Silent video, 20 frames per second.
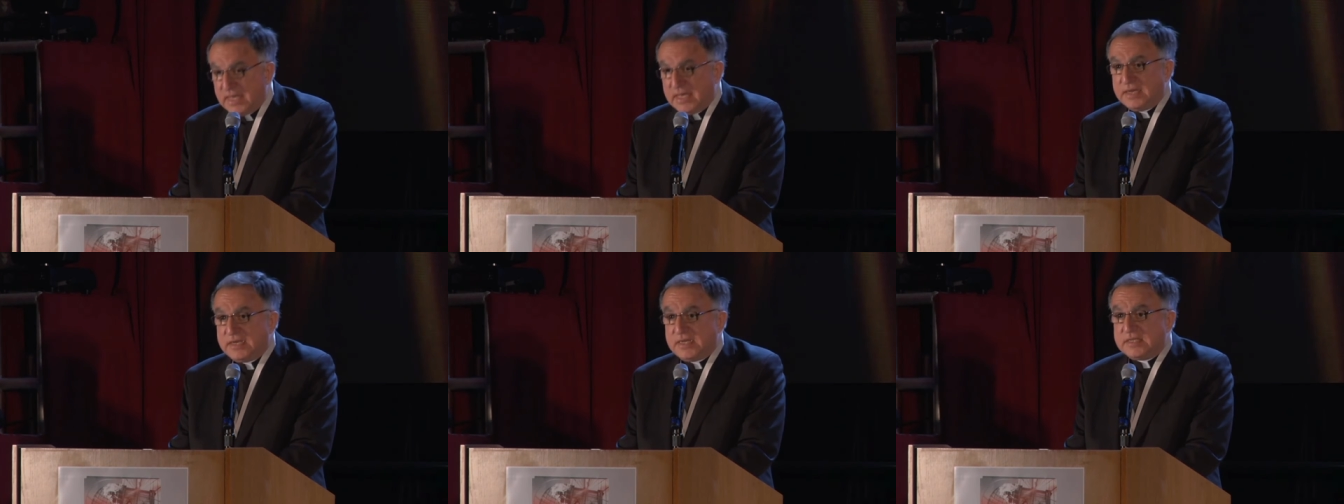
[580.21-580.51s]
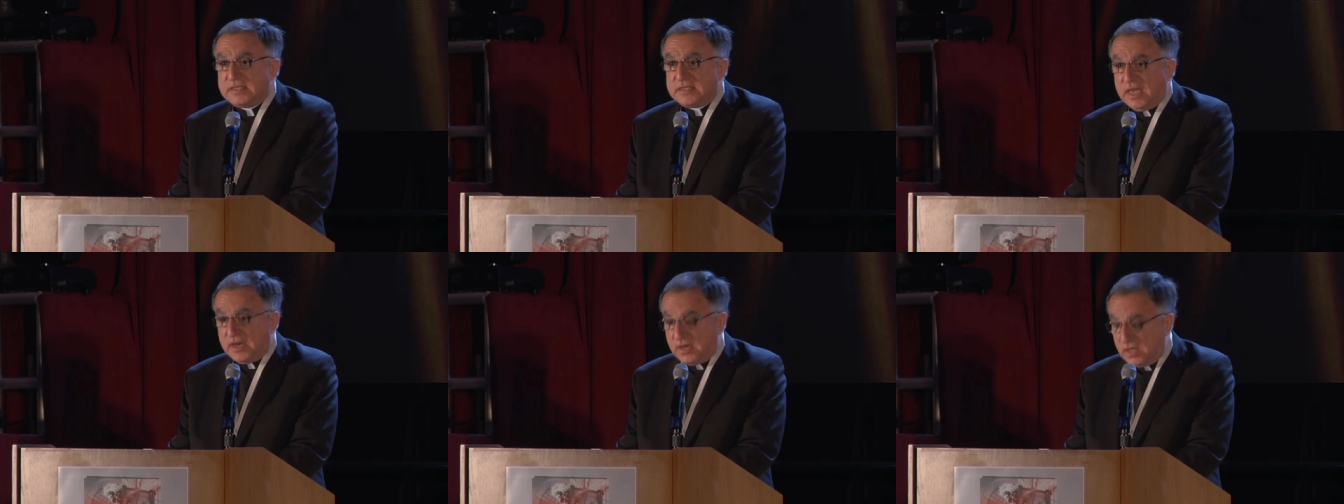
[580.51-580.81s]
to
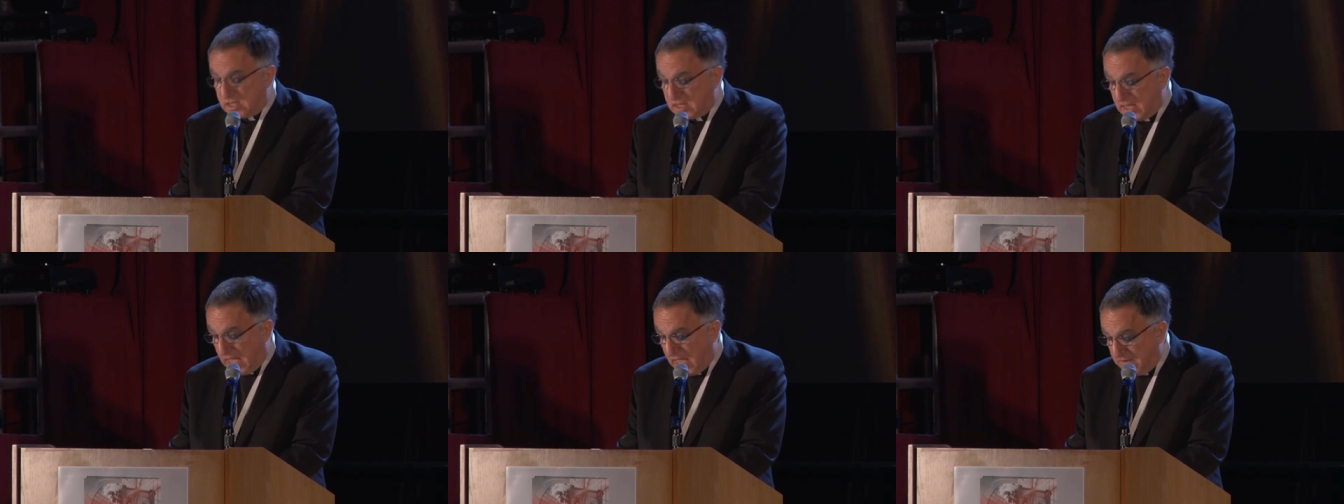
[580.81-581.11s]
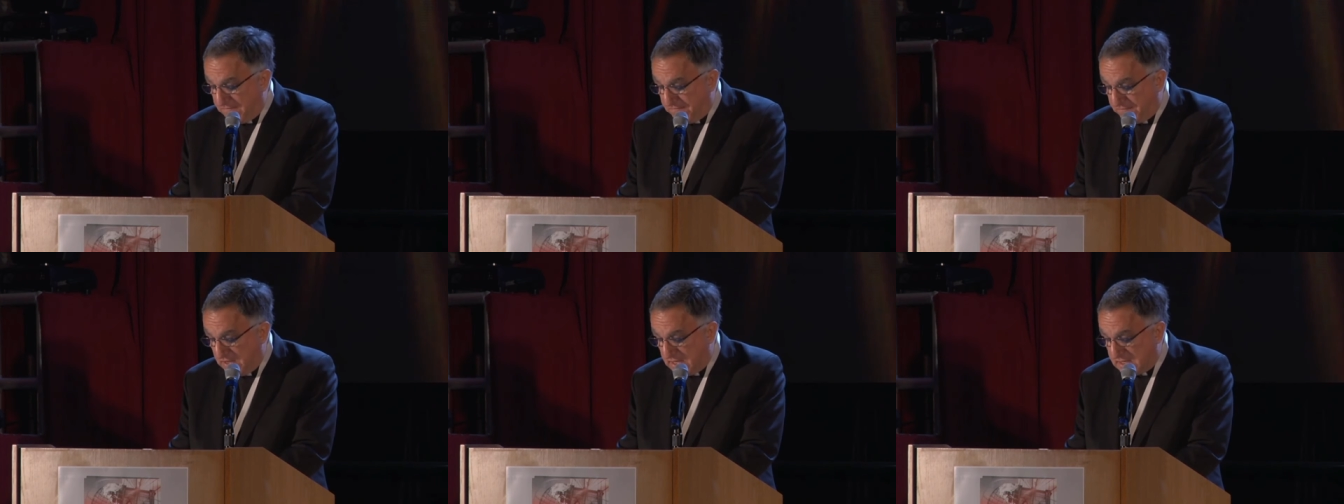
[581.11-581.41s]
settle
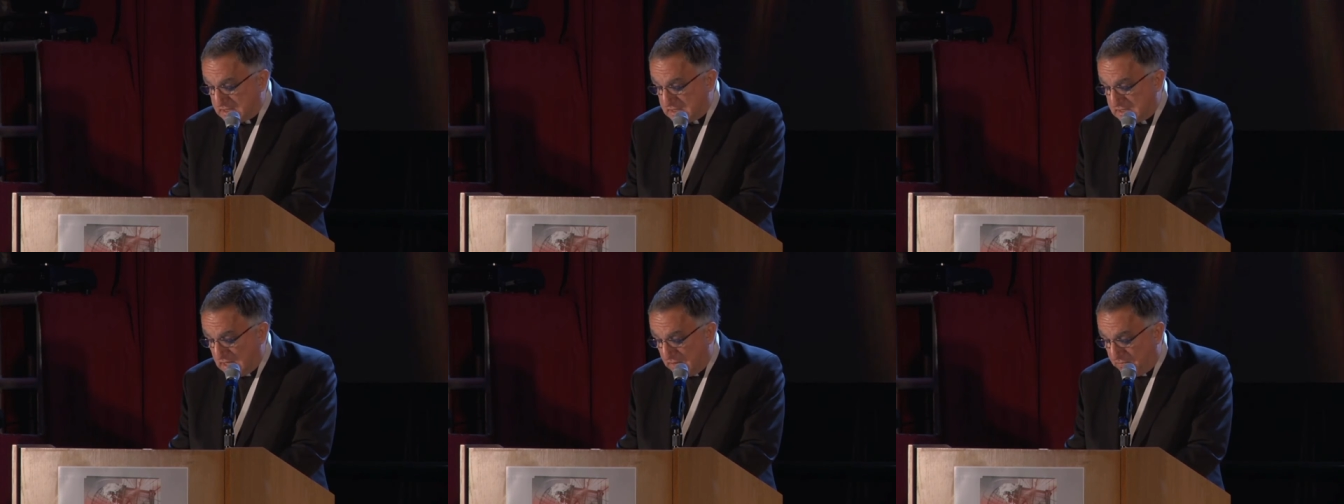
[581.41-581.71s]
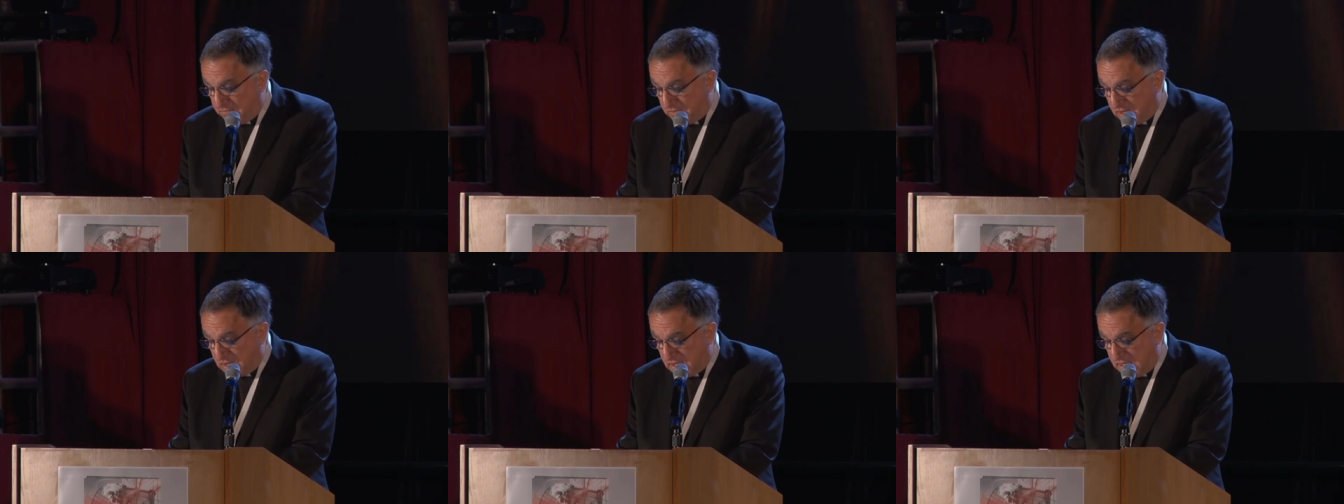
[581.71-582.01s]
conflicts
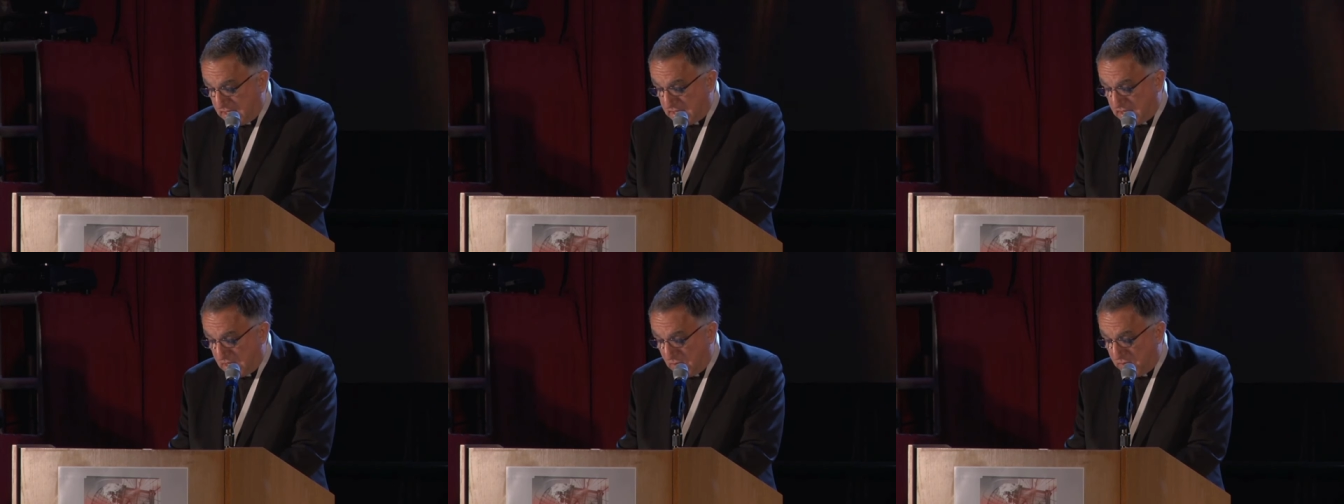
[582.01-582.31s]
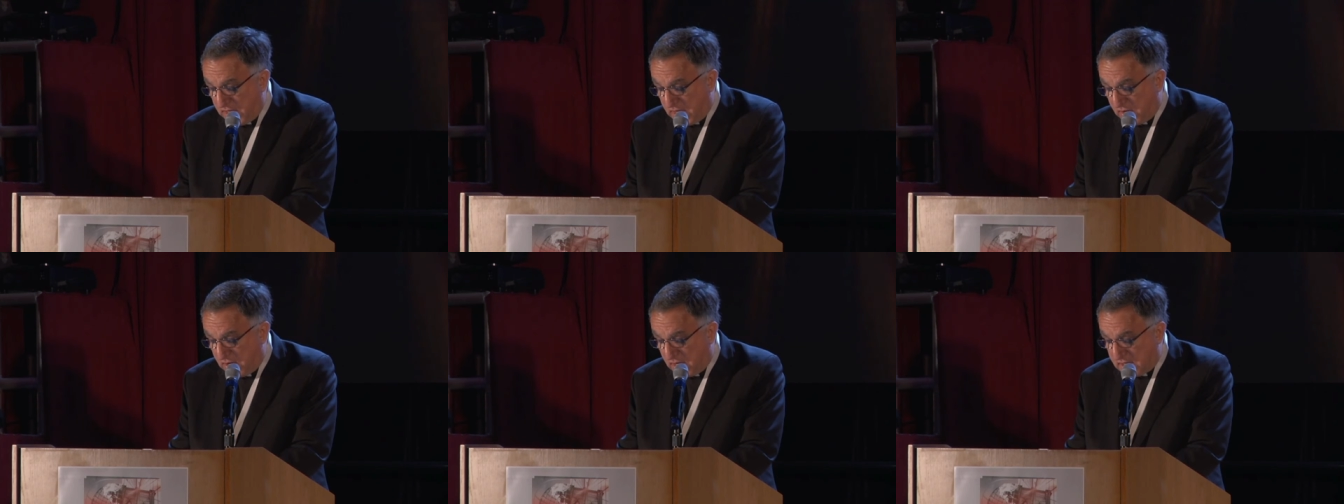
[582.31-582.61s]
differently than
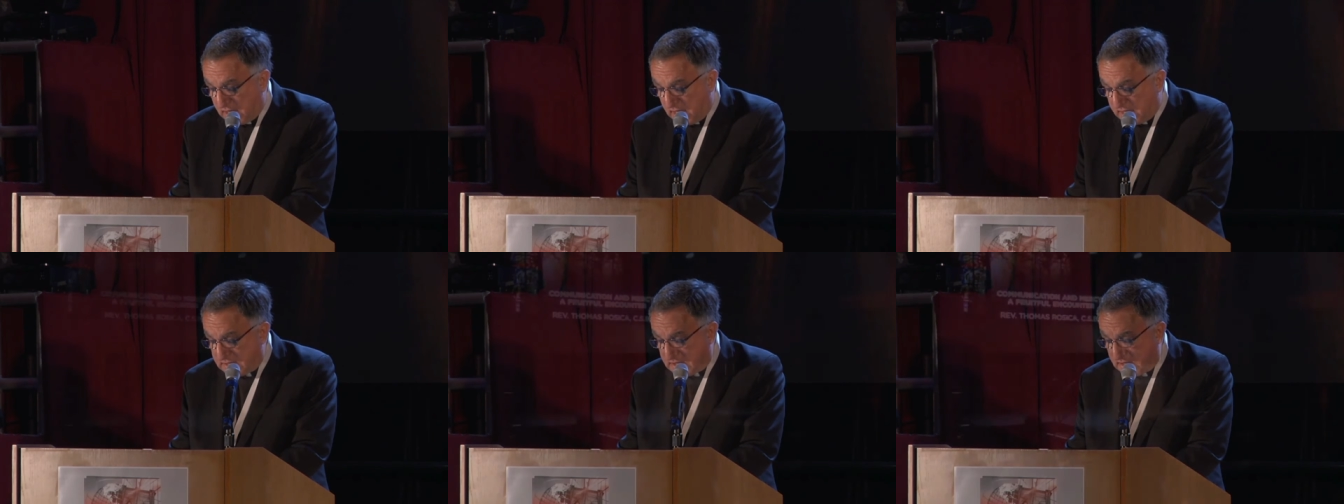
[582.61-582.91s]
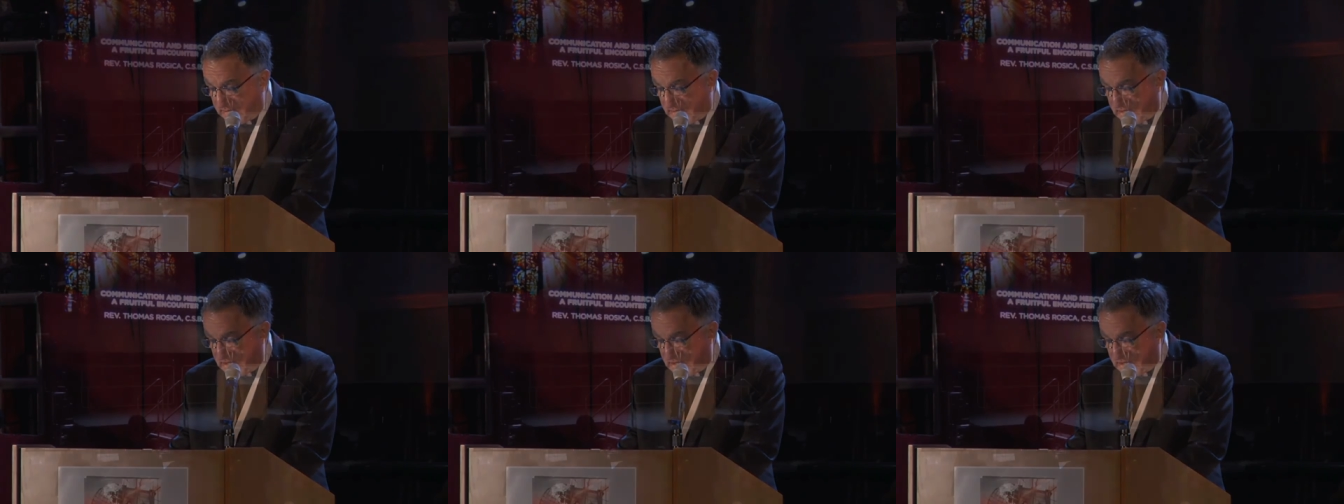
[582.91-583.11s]
we are accustomed